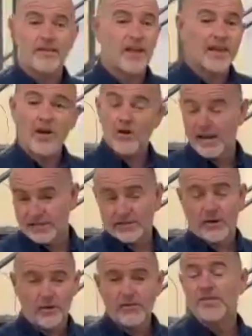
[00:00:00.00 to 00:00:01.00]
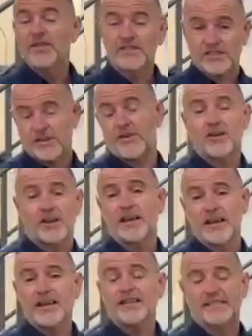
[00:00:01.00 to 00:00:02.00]
It's on the
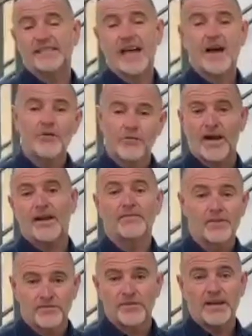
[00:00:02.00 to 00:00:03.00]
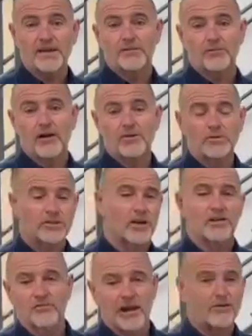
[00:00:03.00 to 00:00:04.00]
circuit itself and the feeder roads
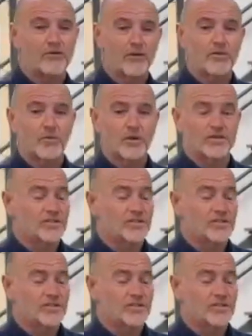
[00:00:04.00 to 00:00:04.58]
around Goodwood.